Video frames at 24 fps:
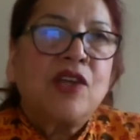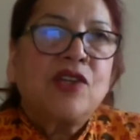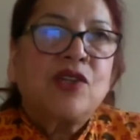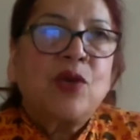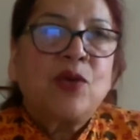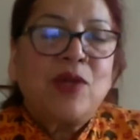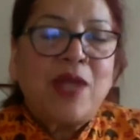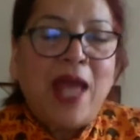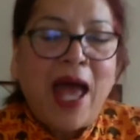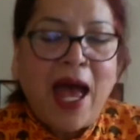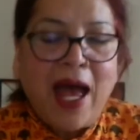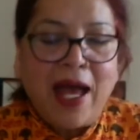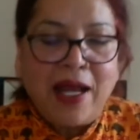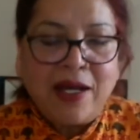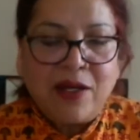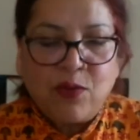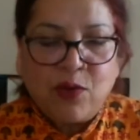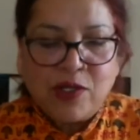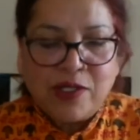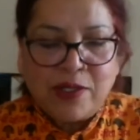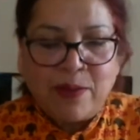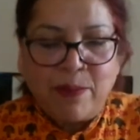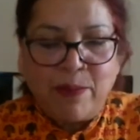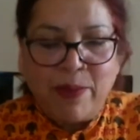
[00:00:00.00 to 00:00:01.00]
So
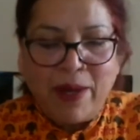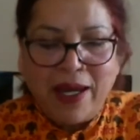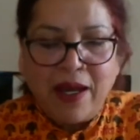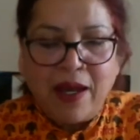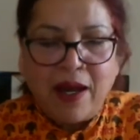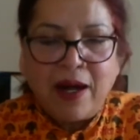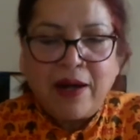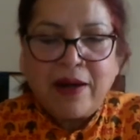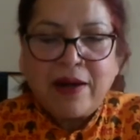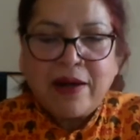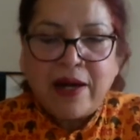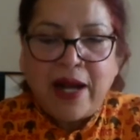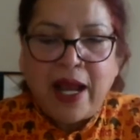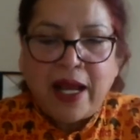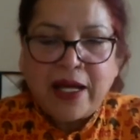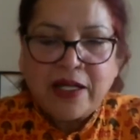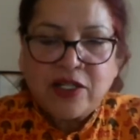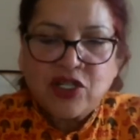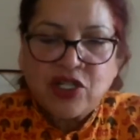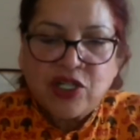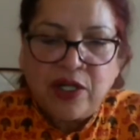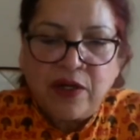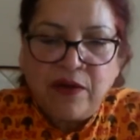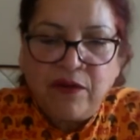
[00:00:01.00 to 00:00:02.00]
that was a big
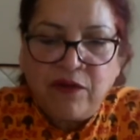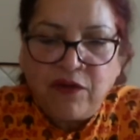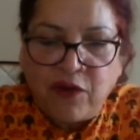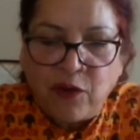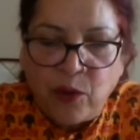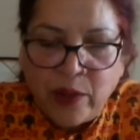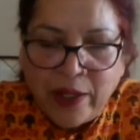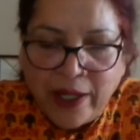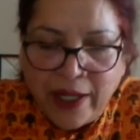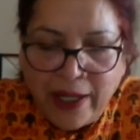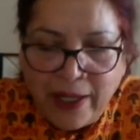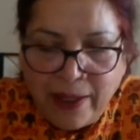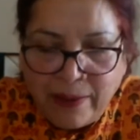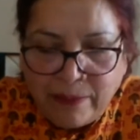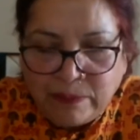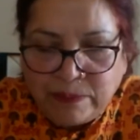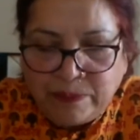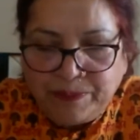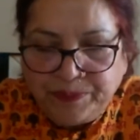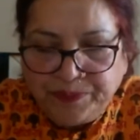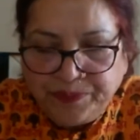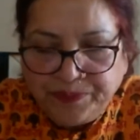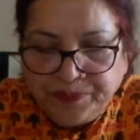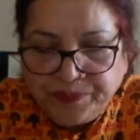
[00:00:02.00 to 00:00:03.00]
attraction for
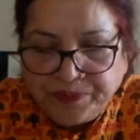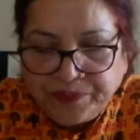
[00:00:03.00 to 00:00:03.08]
him.